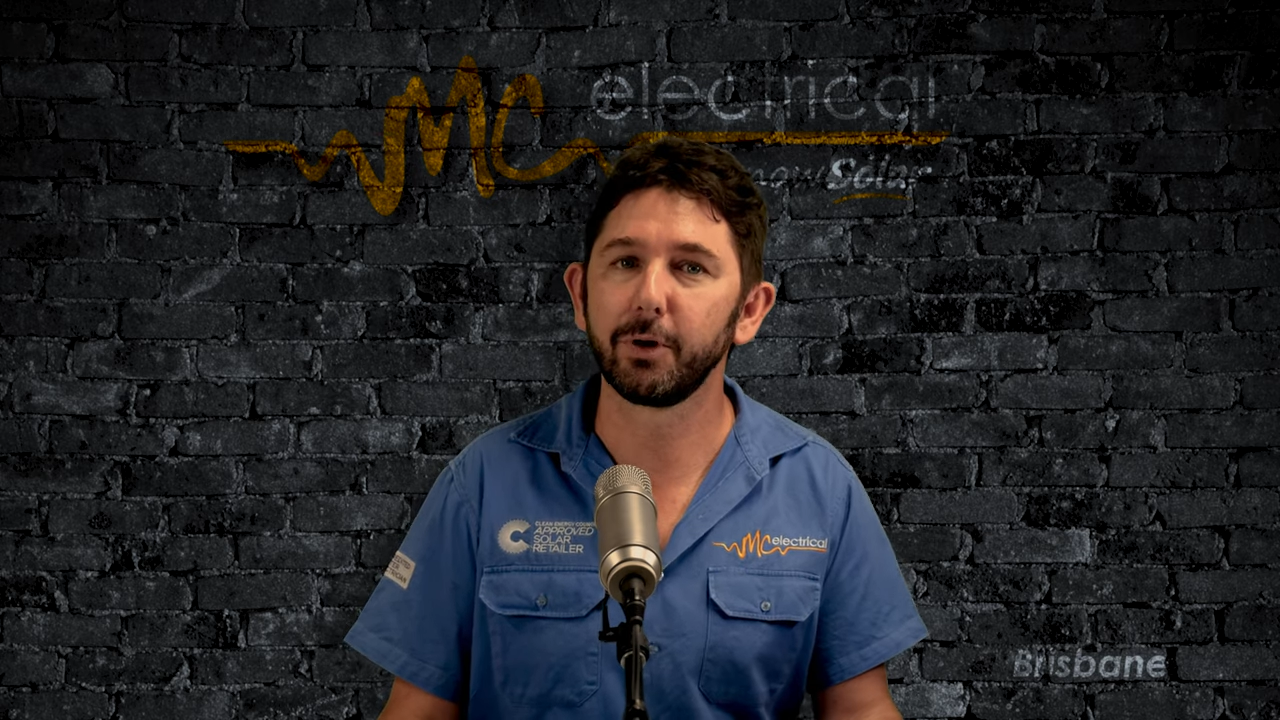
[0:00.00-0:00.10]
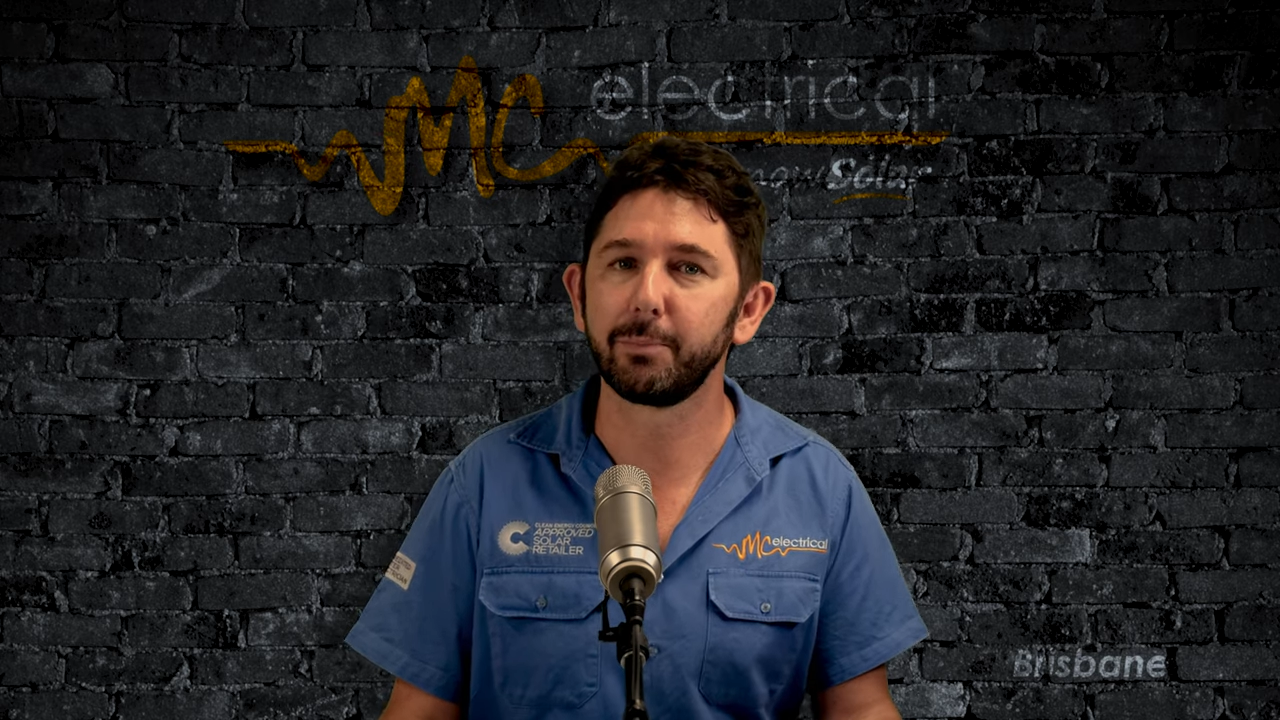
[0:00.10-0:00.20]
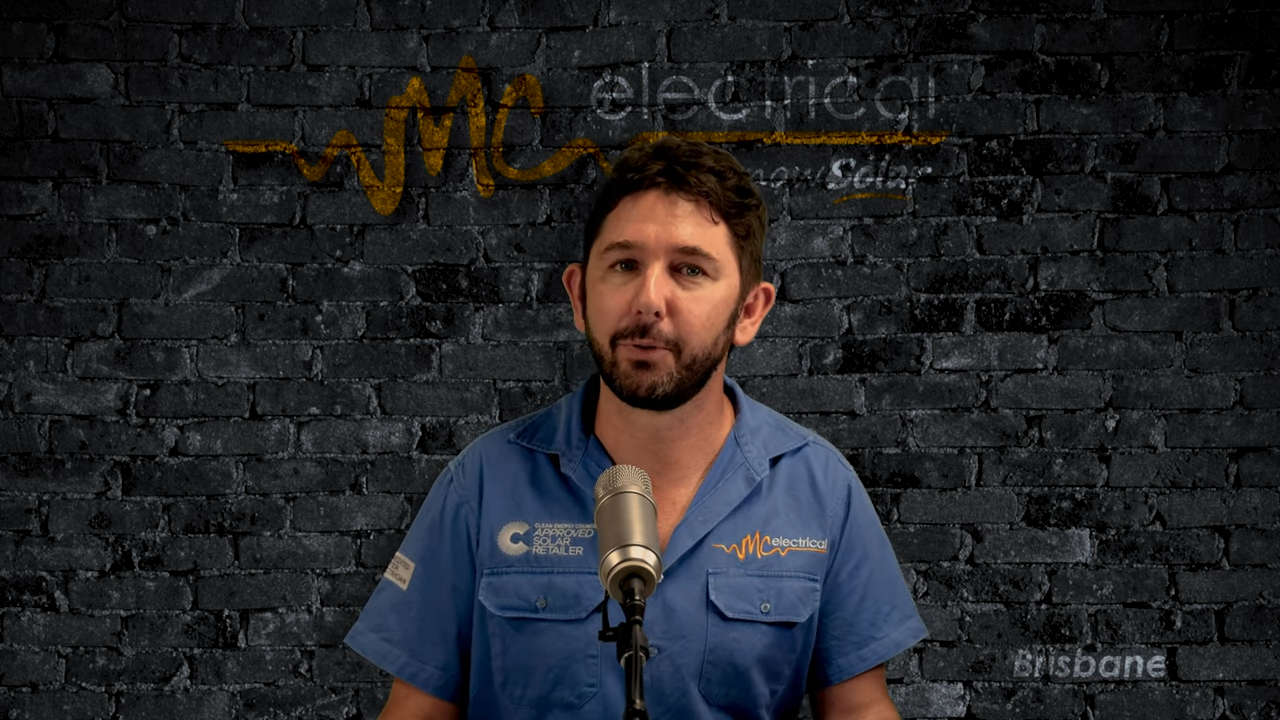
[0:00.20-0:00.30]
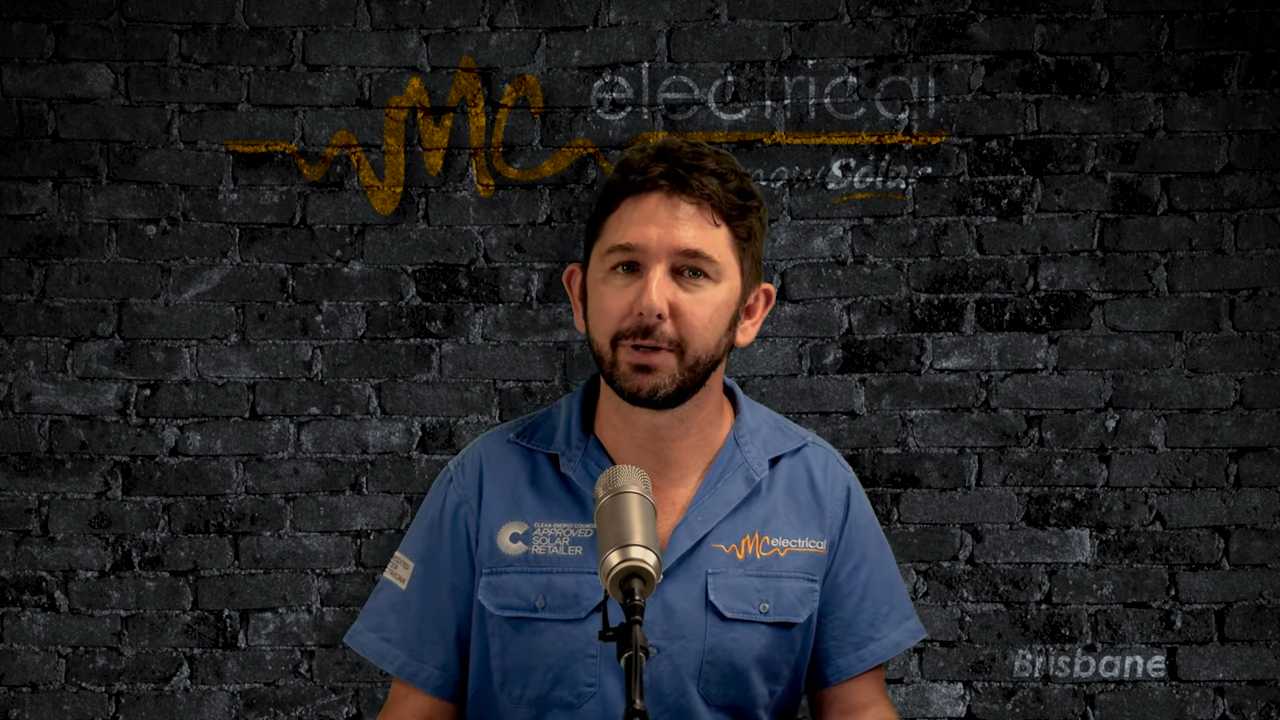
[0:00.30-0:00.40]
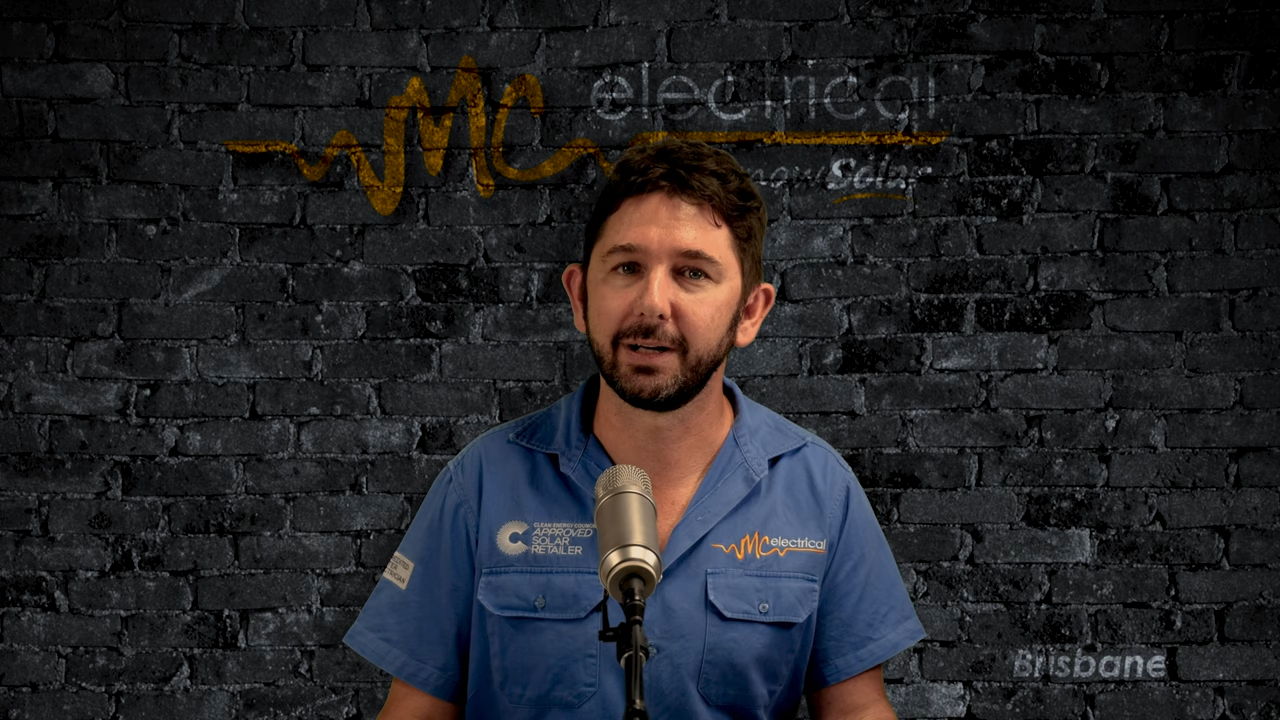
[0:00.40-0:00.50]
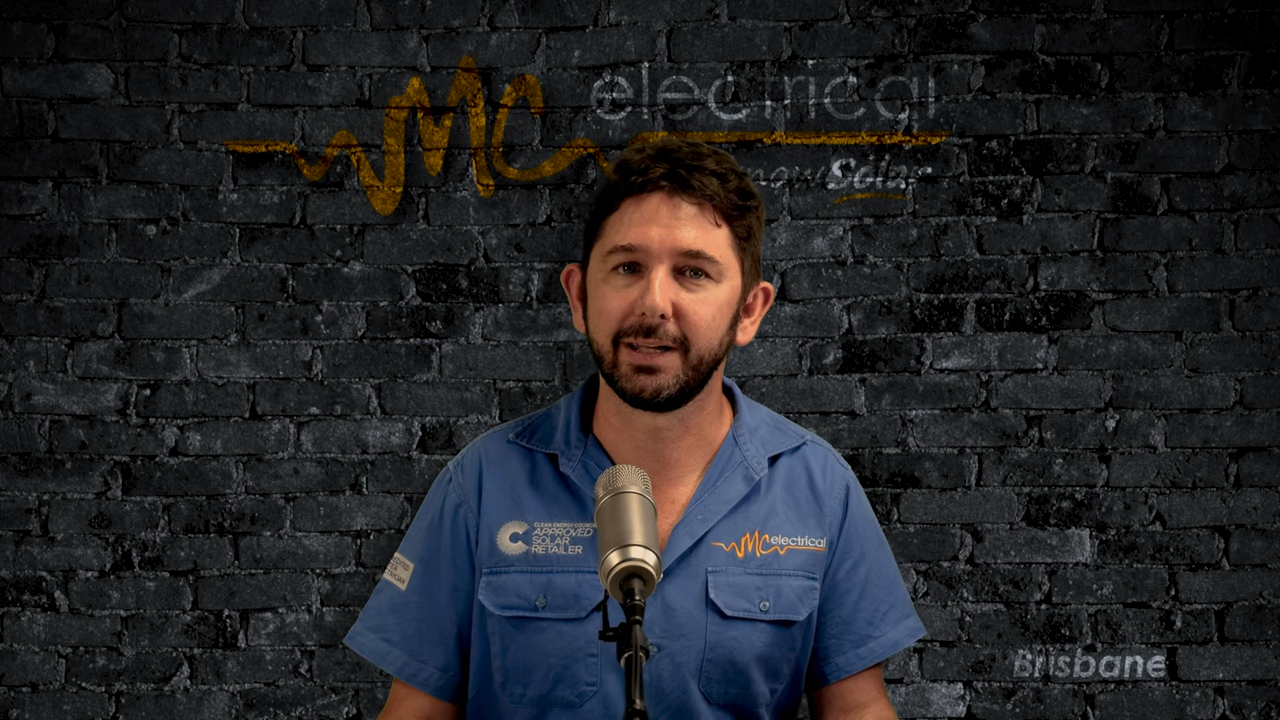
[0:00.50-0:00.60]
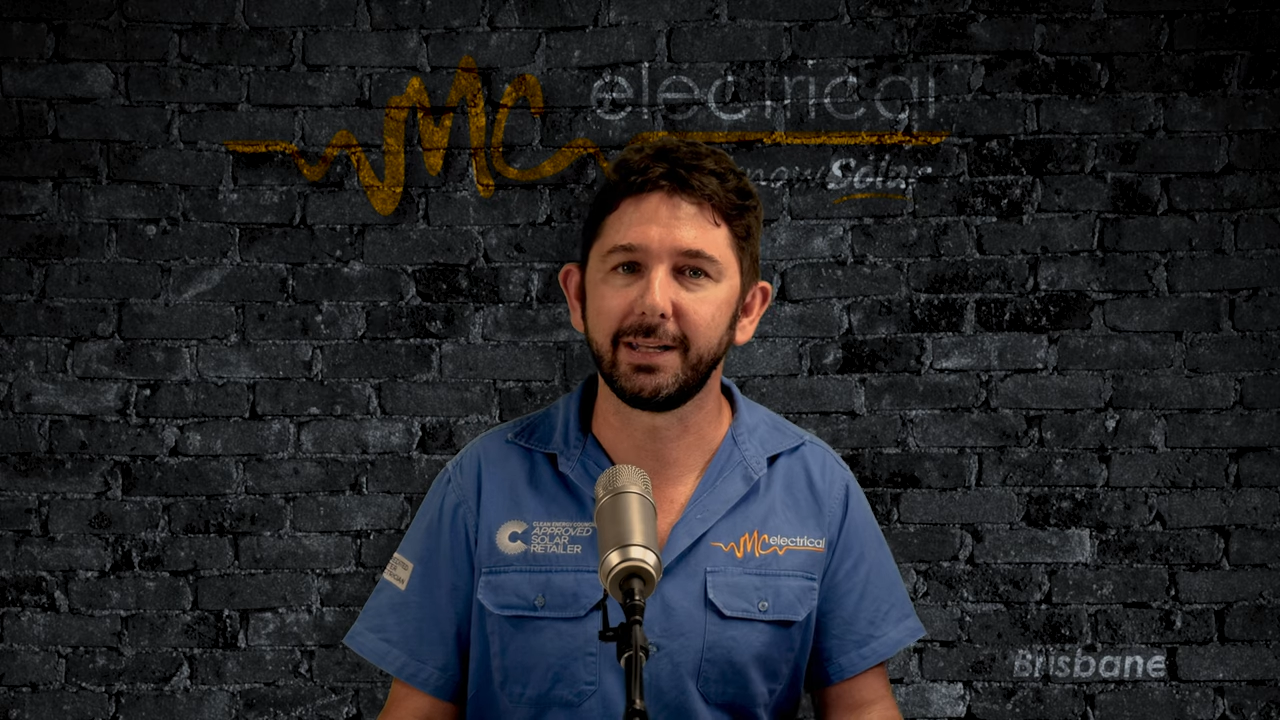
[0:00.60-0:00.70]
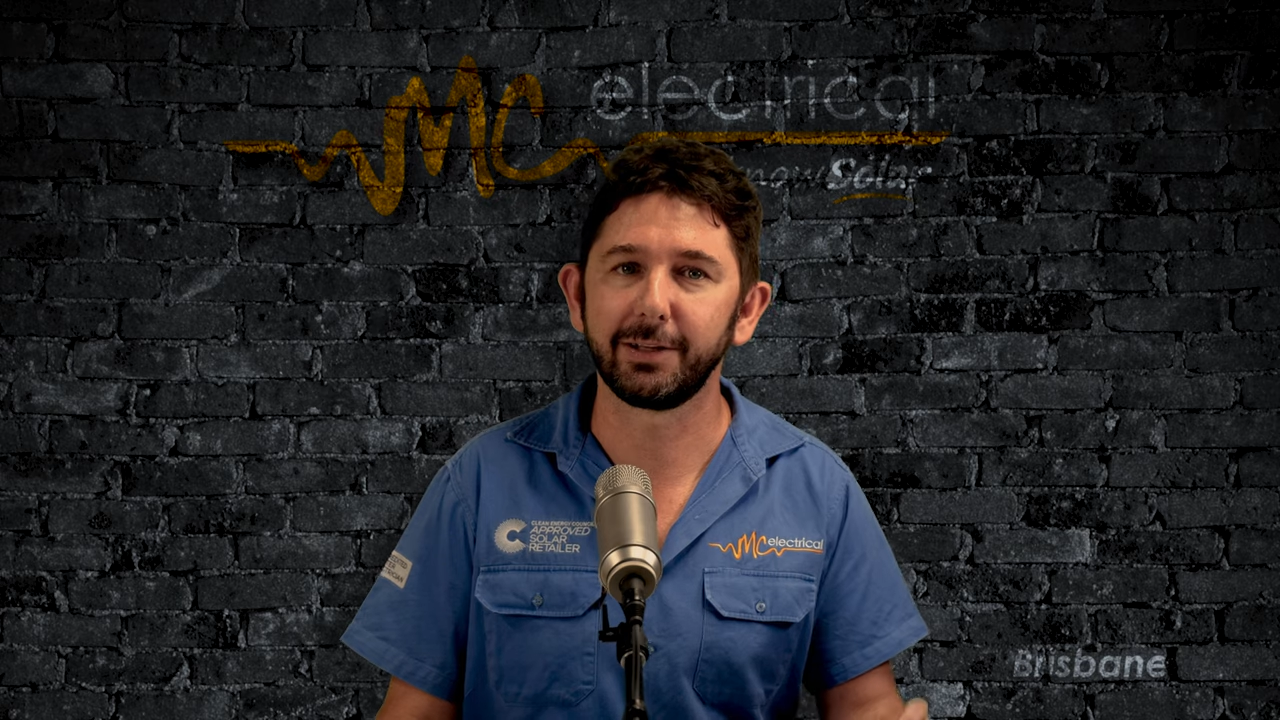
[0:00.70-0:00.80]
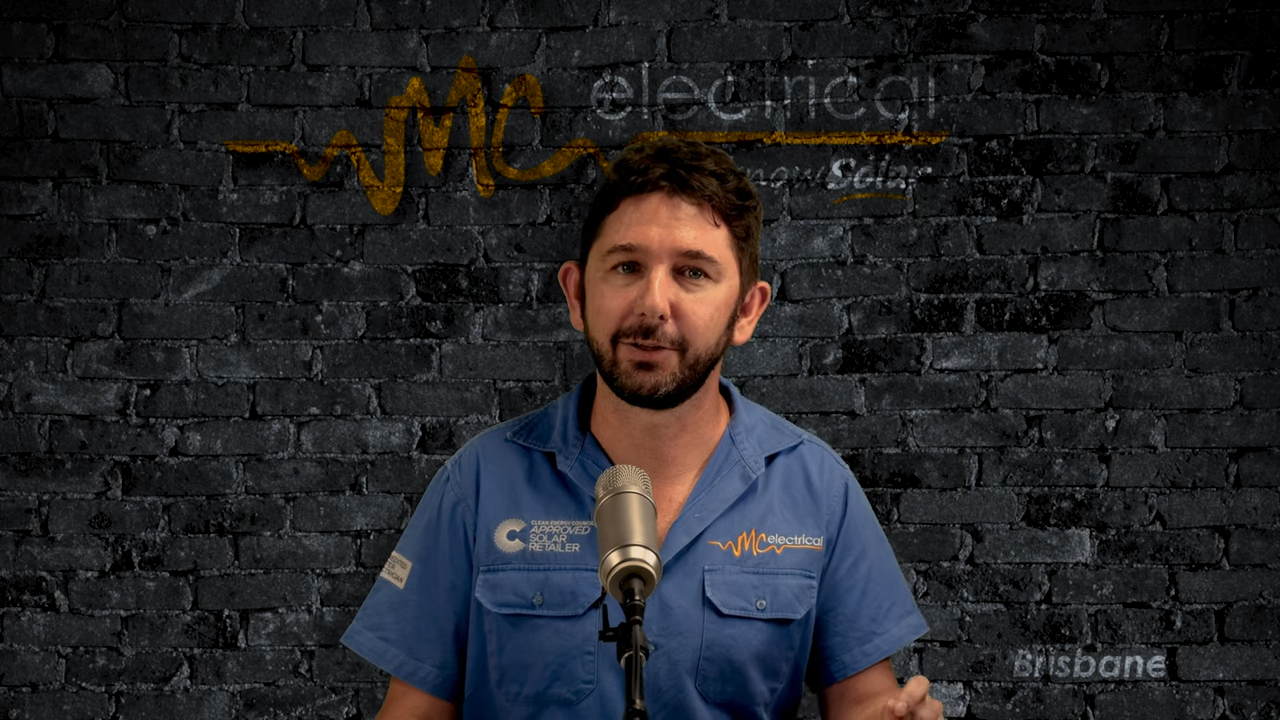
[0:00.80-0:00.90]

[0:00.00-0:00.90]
importantly,